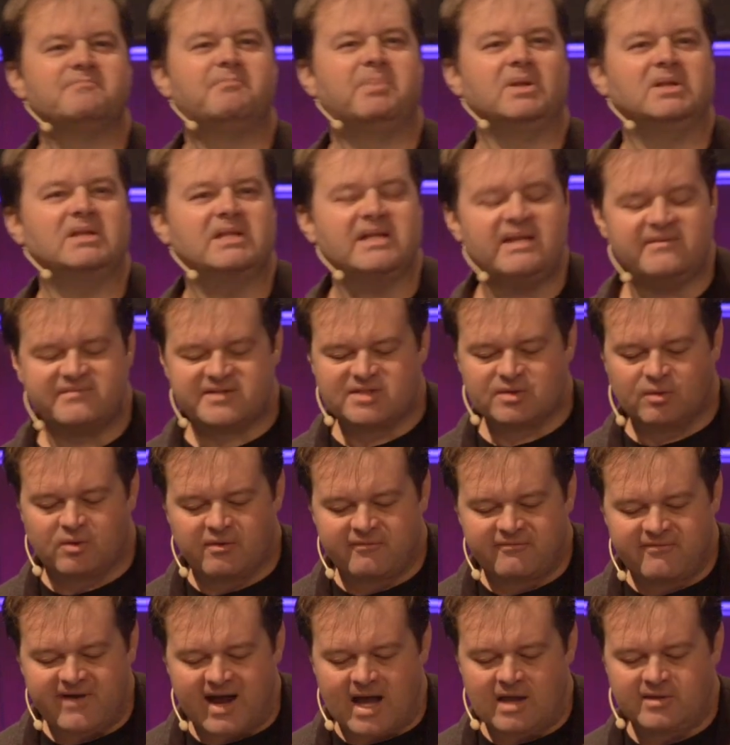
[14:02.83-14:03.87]
beliefs or
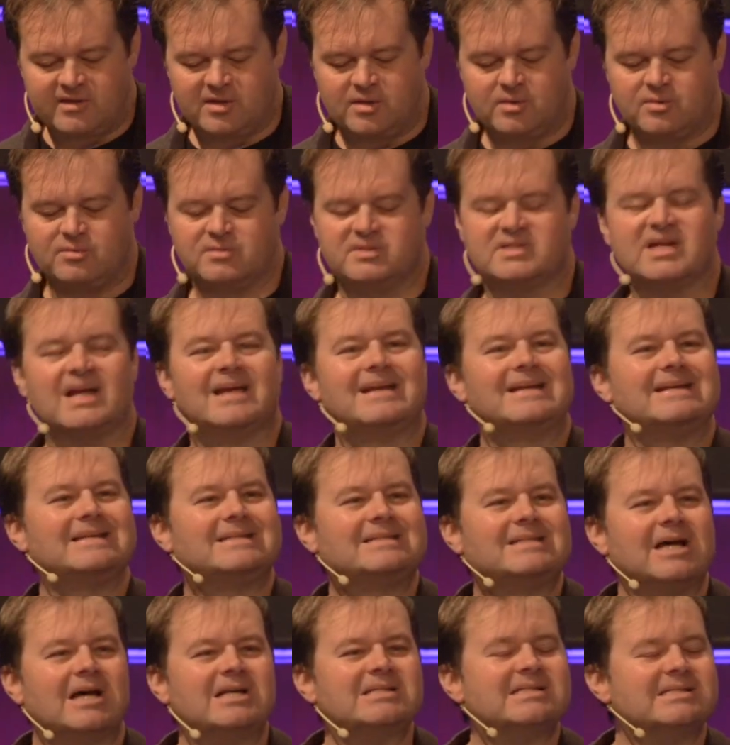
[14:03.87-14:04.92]
values
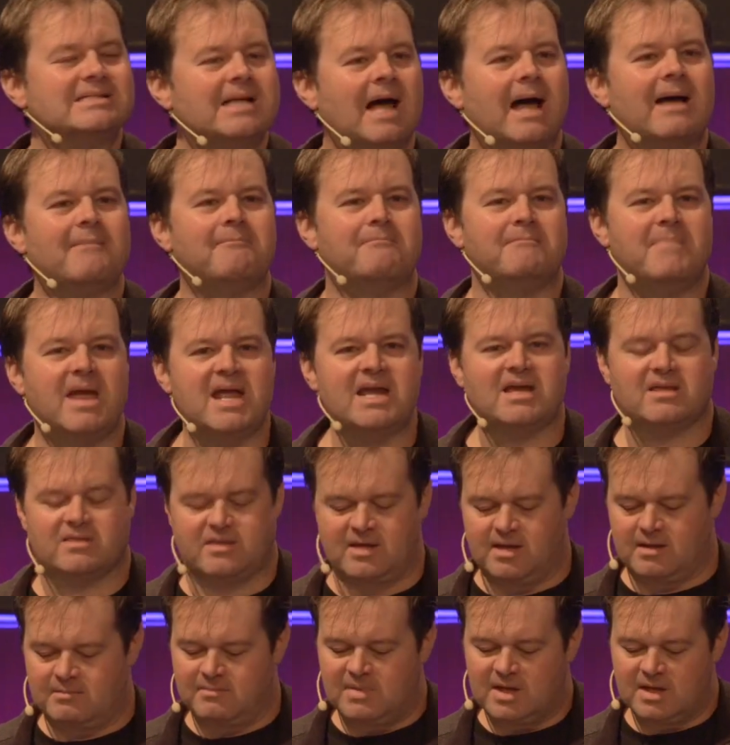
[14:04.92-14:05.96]
does not make
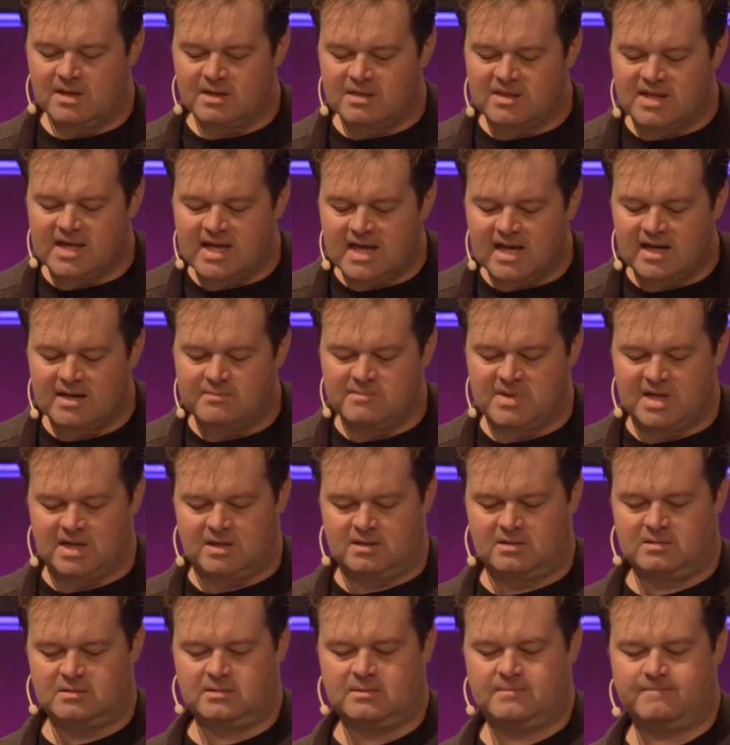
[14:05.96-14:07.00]
them the enemy.
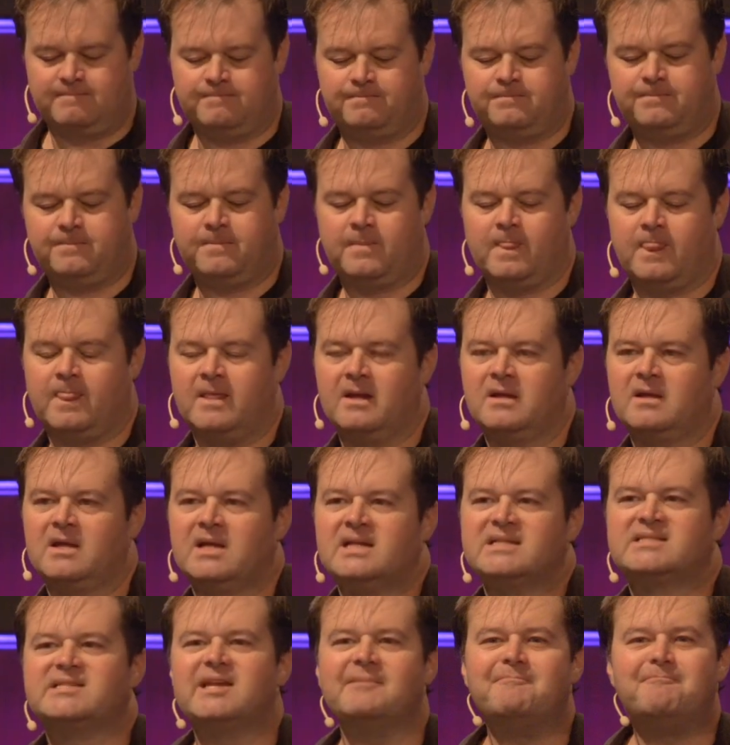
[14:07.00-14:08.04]

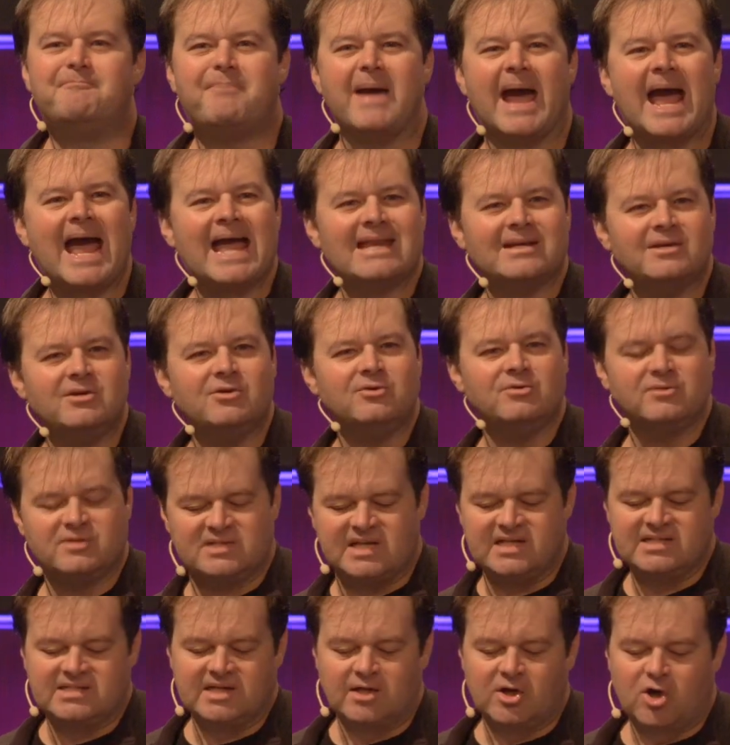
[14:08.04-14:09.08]
See, bad news
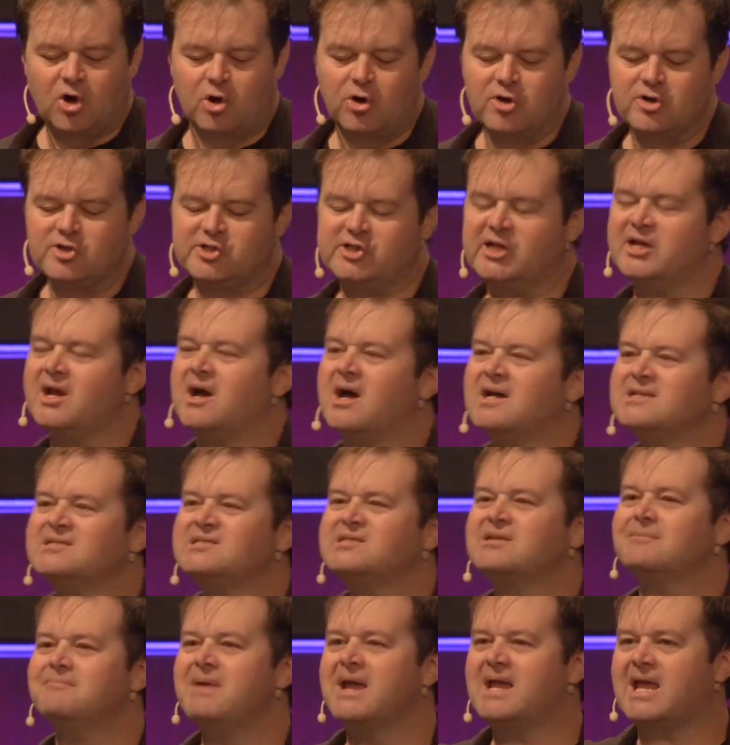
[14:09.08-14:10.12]
is encouraging us
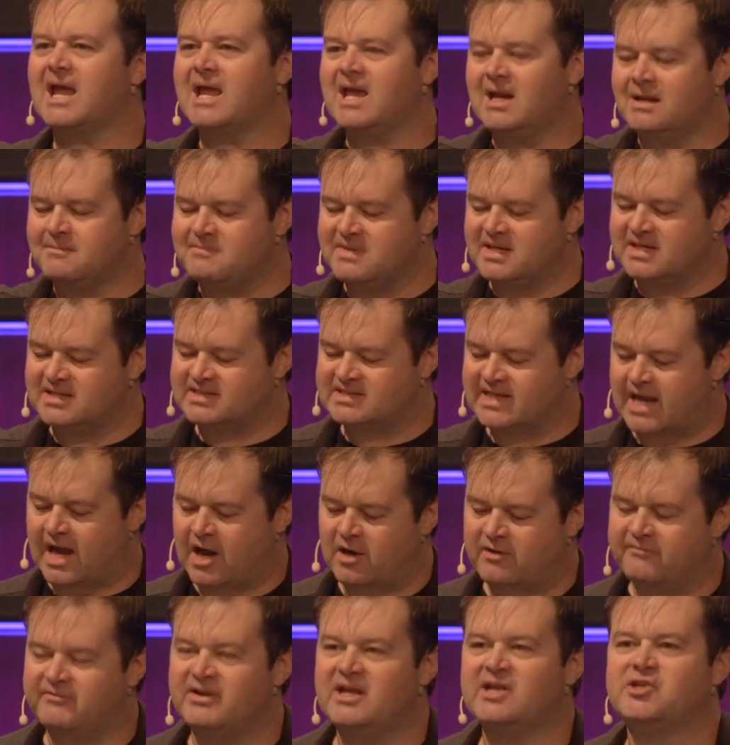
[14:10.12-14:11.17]
to make enemies
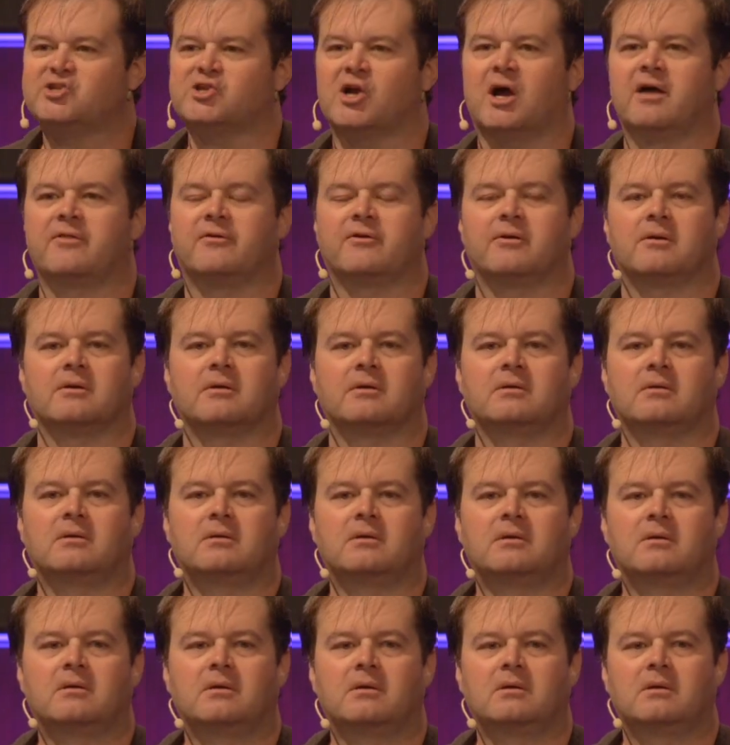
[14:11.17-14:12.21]
out of each other
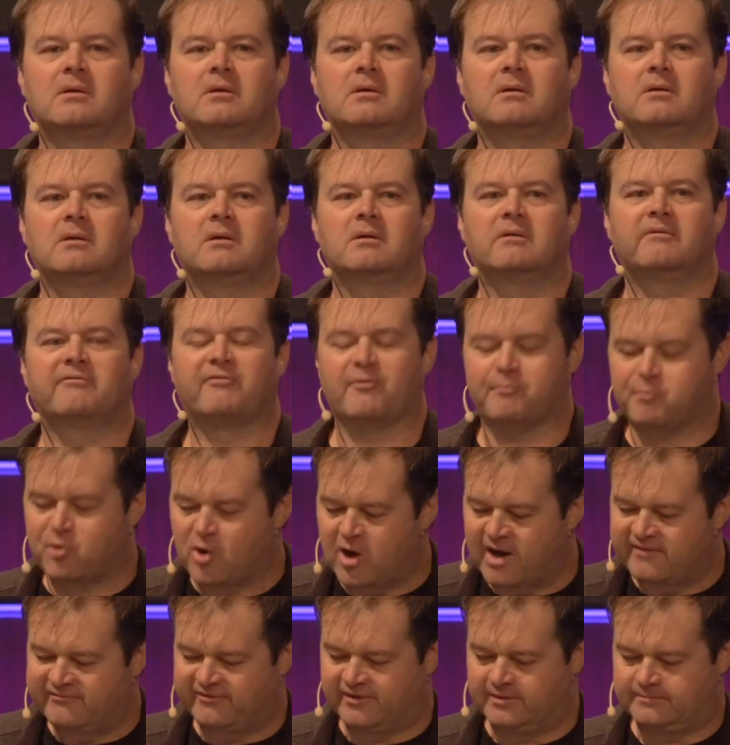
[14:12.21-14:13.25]
for
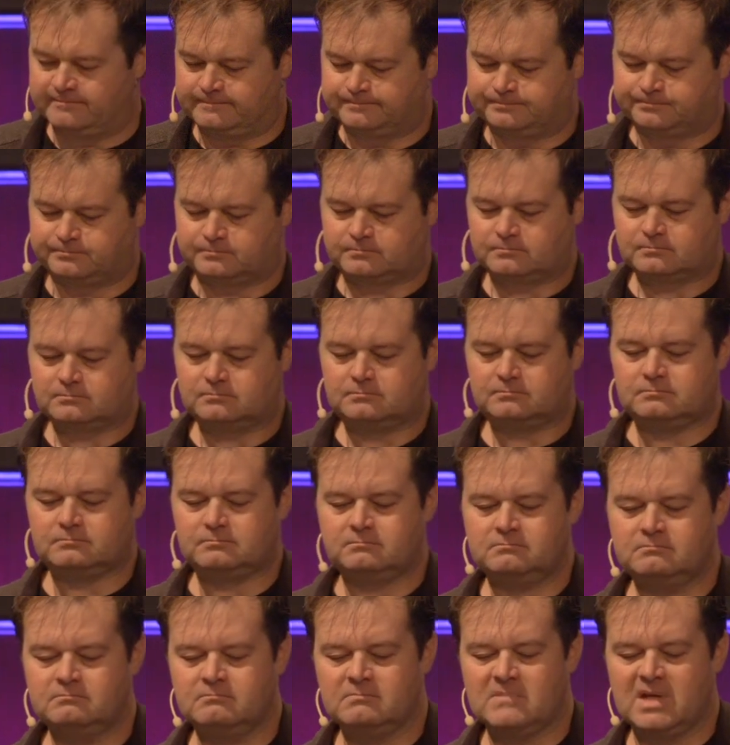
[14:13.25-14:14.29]
profit.
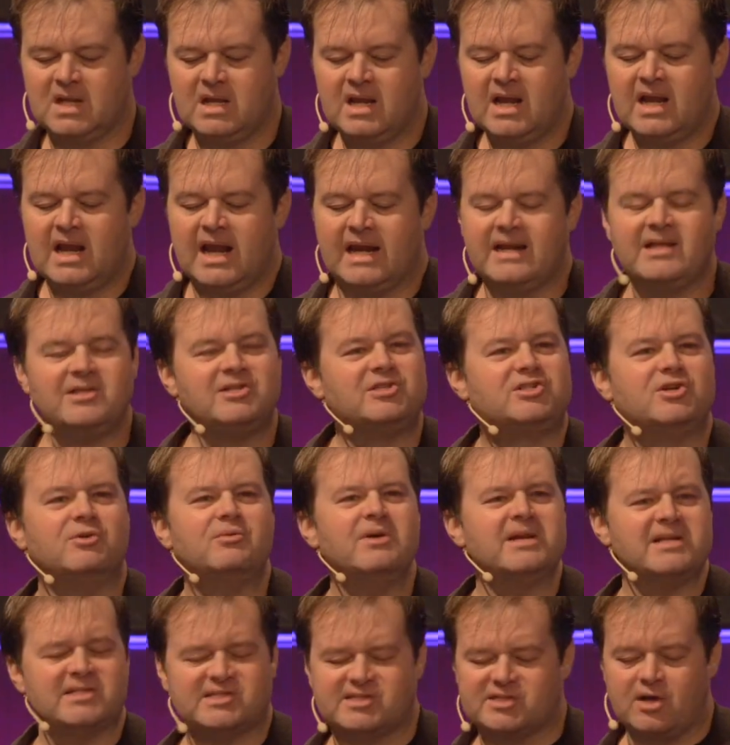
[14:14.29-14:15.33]
And in
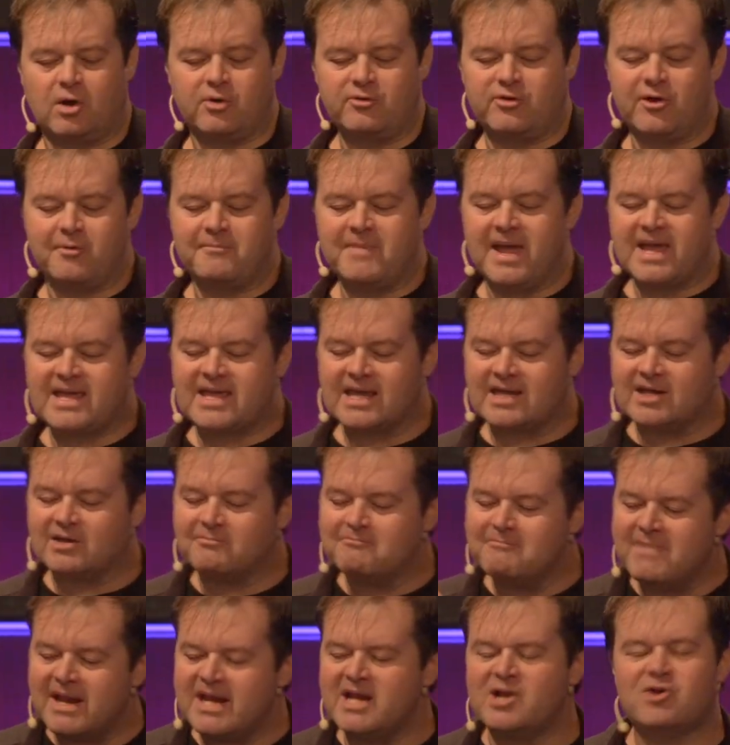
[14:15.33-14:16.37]
doing so, they're
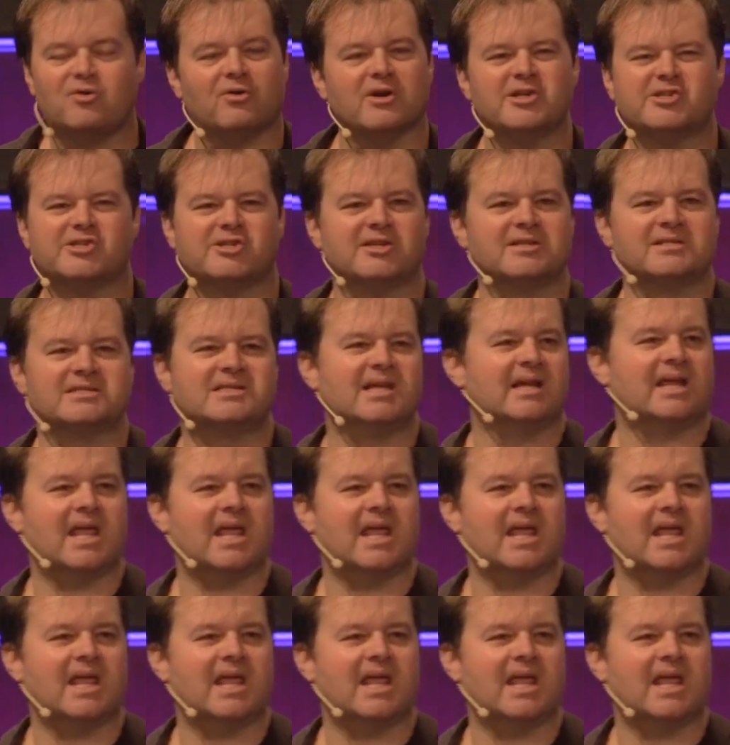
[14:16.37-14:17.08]
making many Christians that